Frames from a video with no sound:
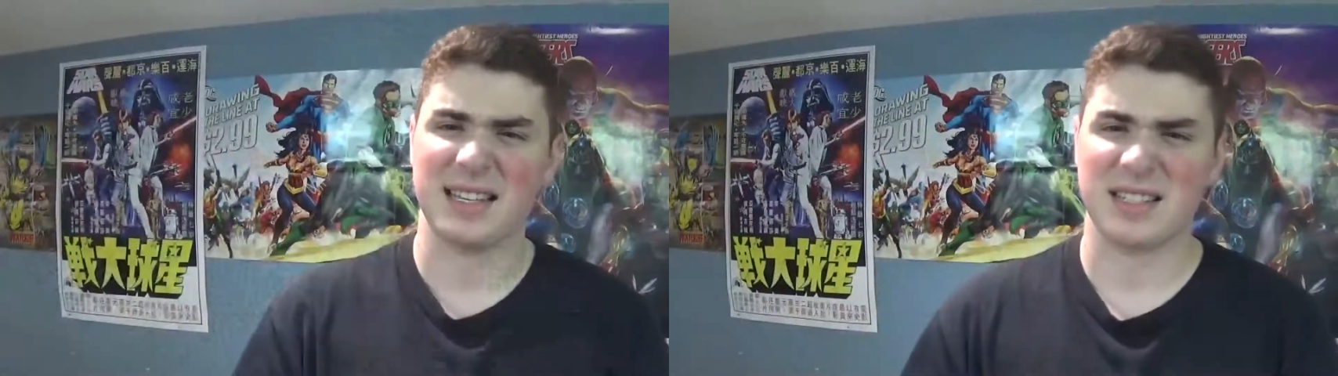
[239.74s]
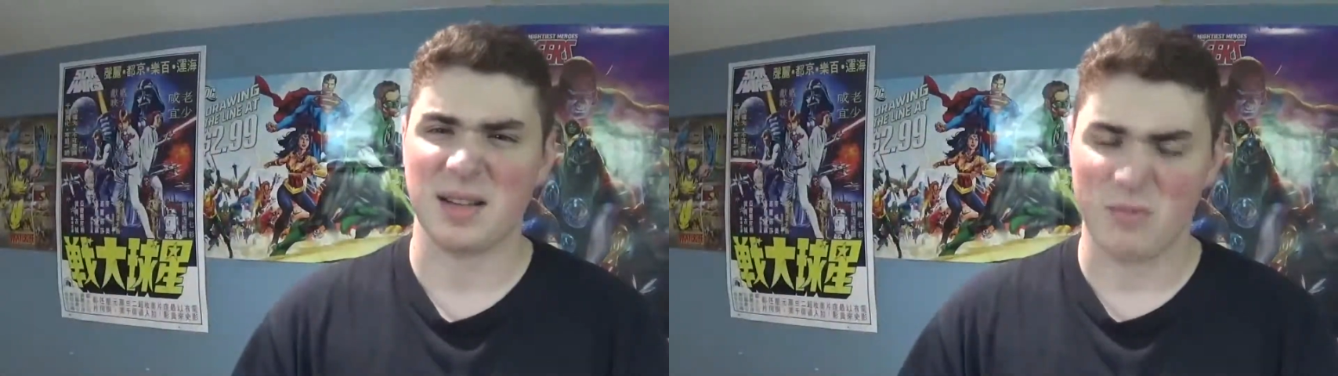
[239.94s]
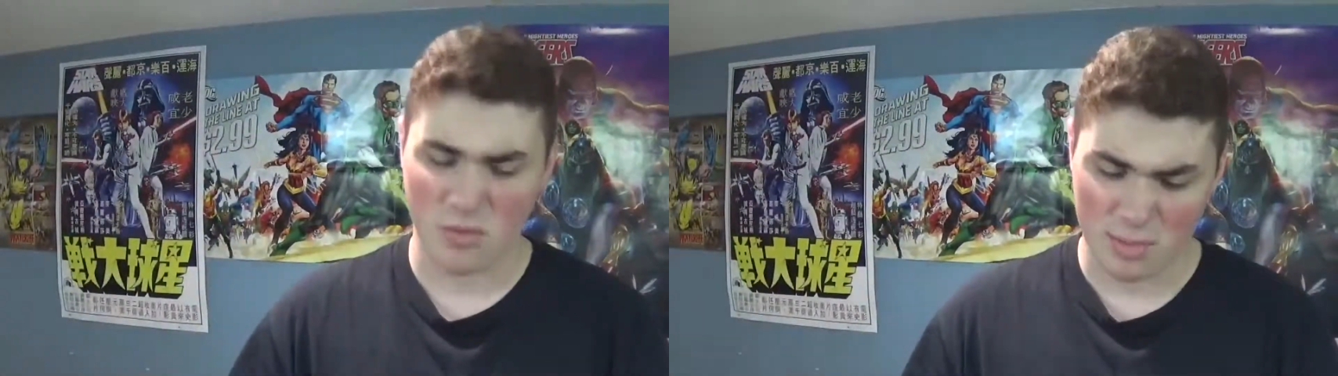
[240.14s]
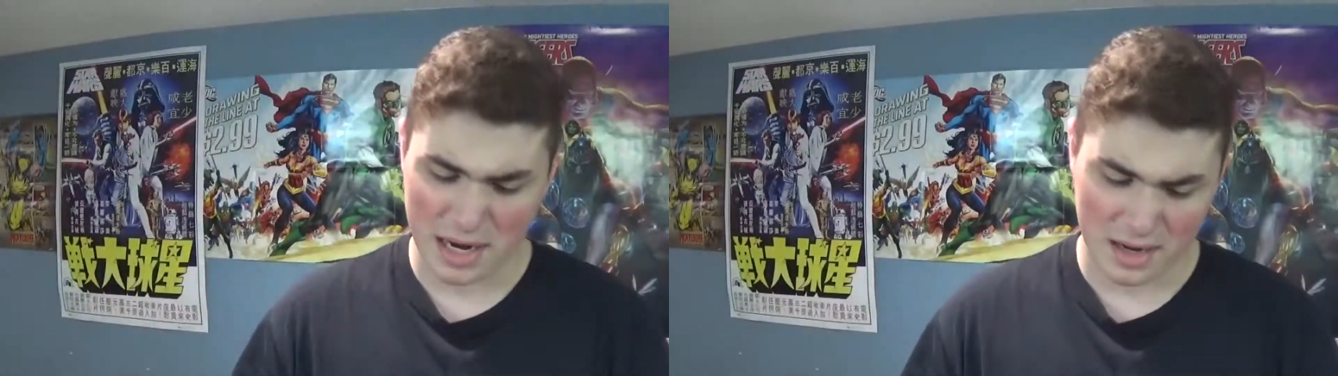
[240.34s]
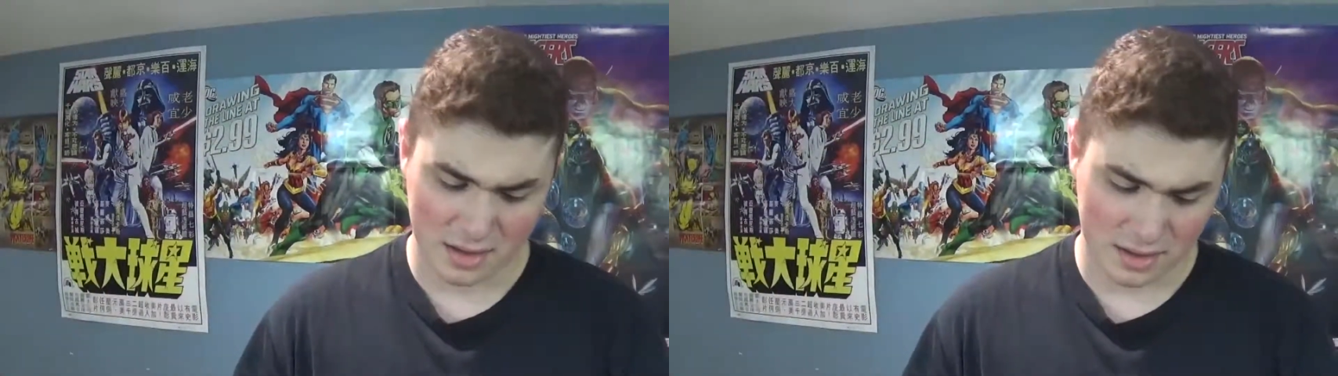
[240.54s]
some woman
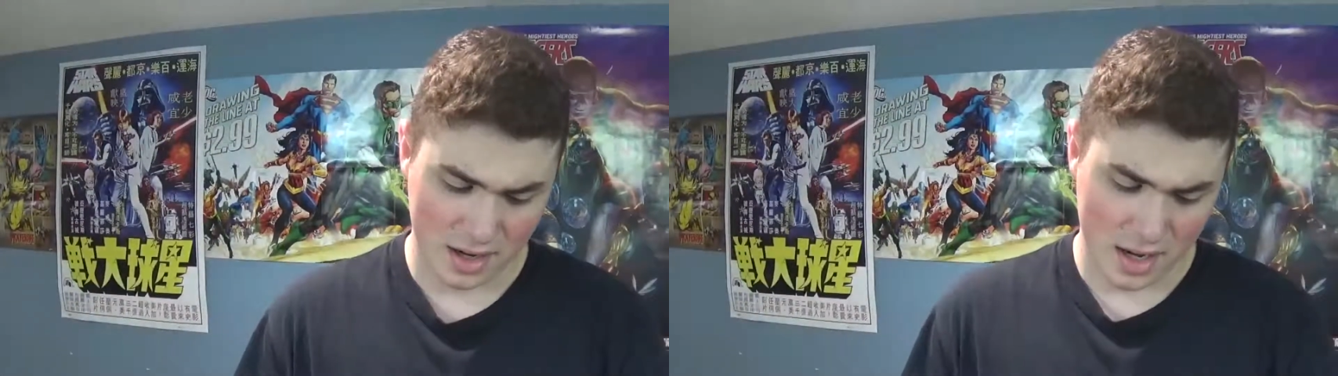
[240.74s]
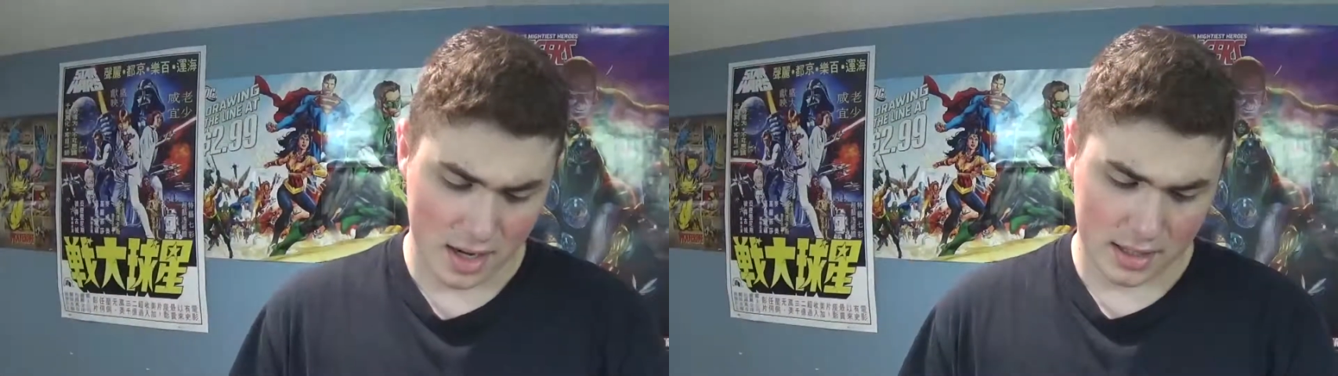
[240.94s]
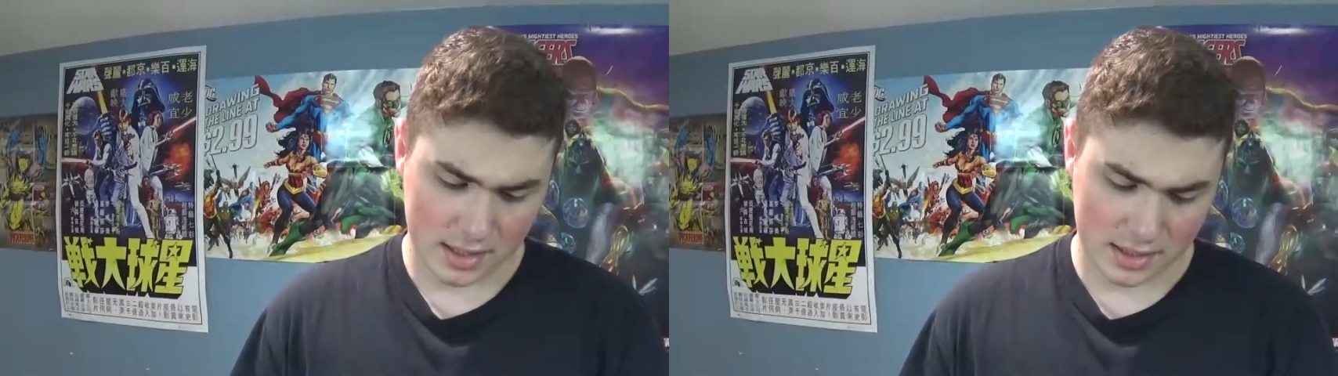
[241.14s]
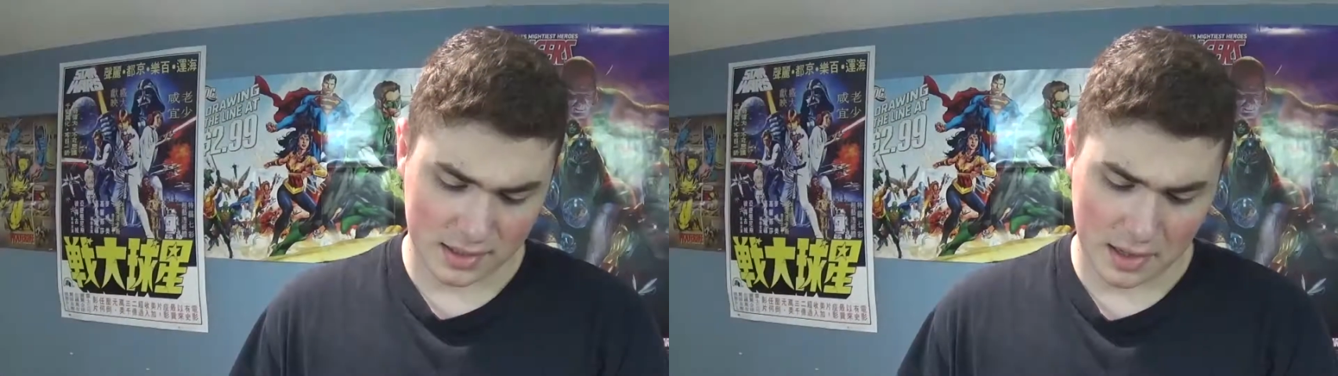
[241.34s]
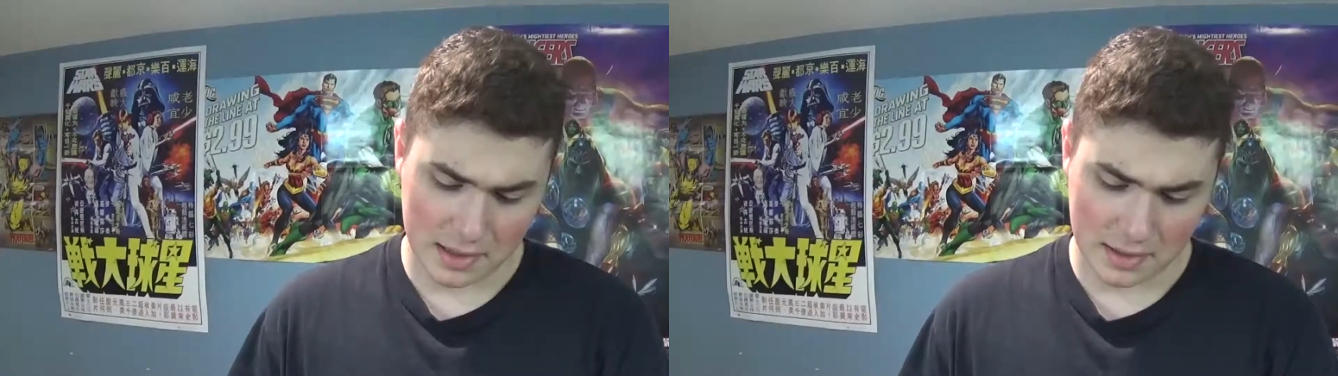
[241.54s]
and her
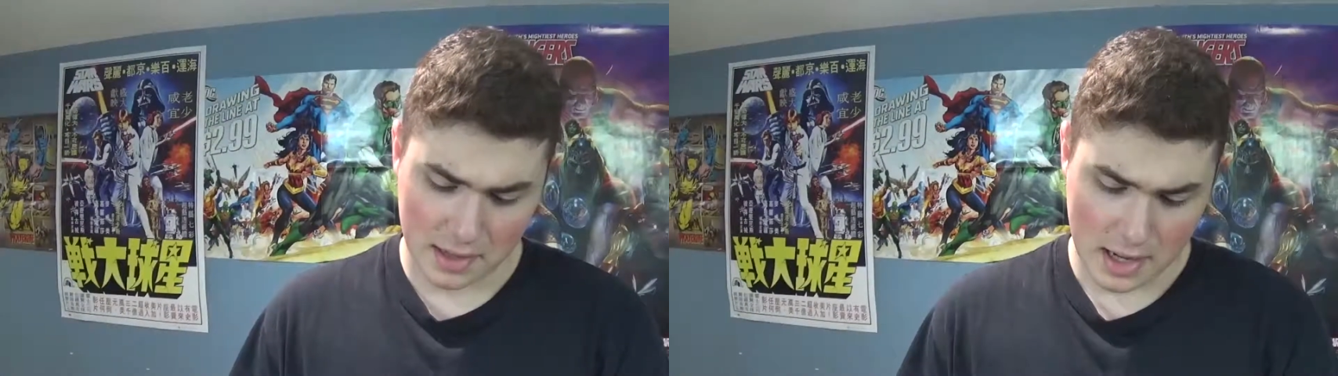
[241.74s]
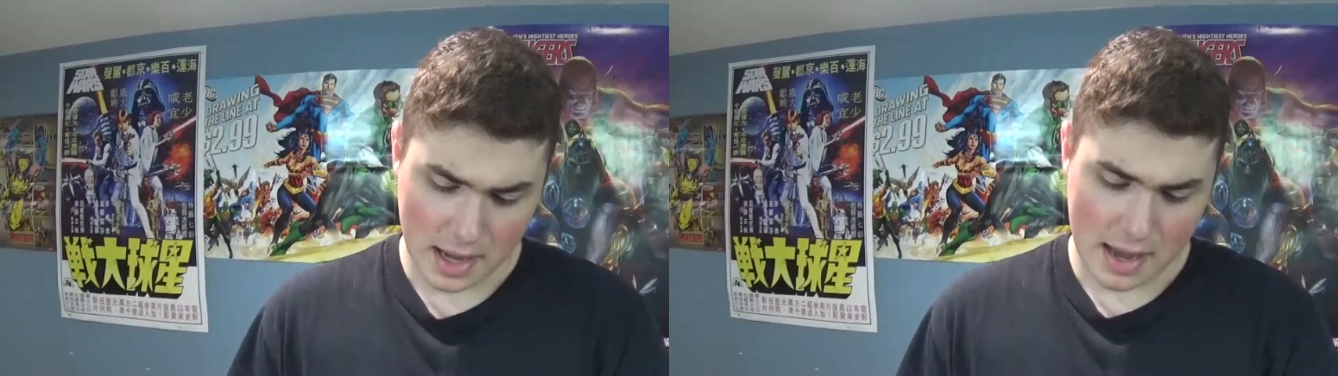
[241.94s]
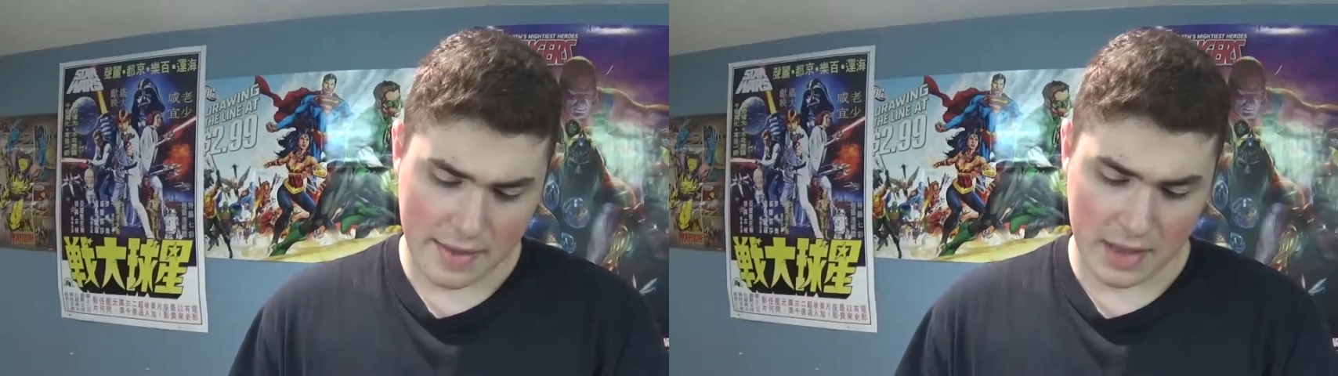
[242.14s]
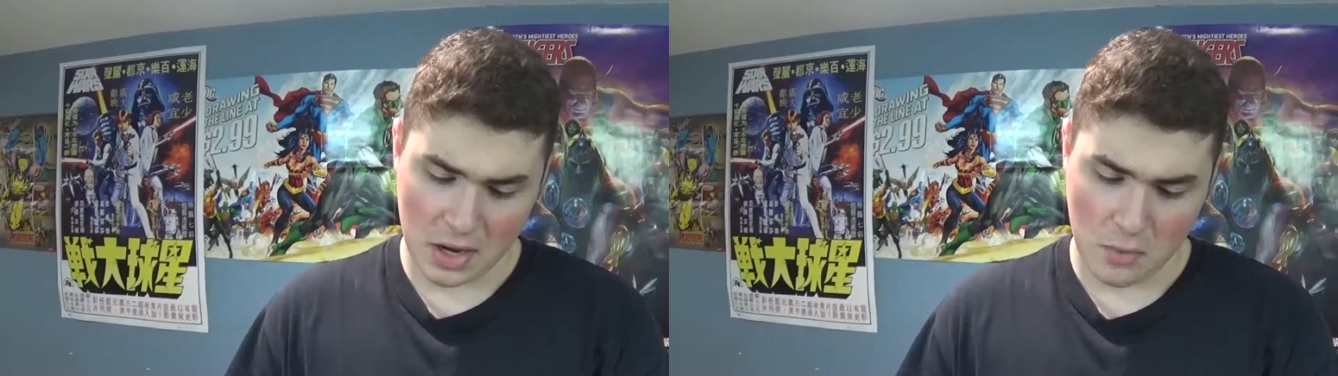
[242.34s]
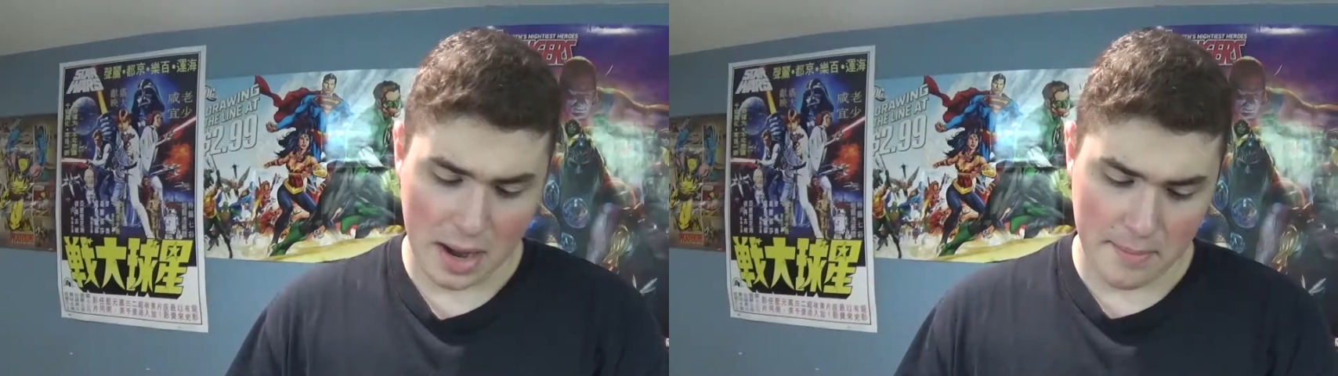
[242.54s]
son, and they
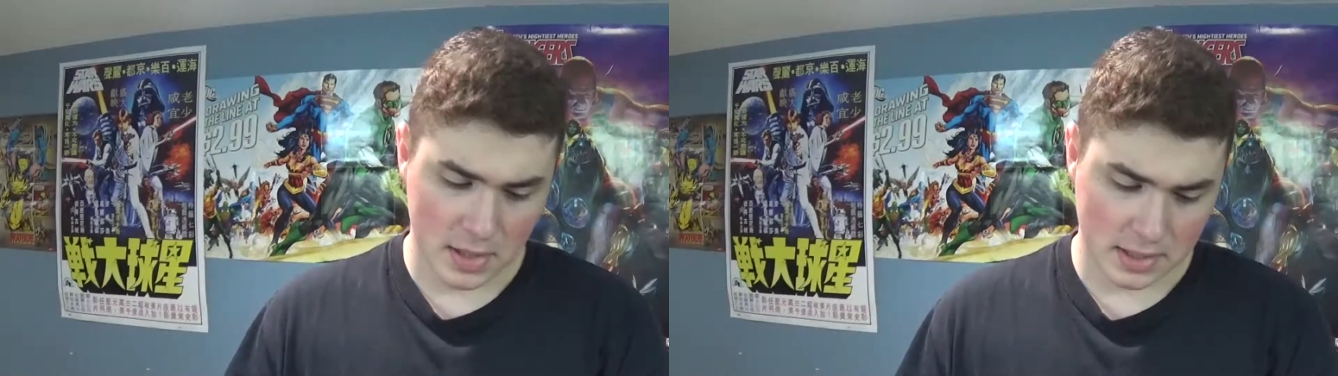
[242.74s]
web the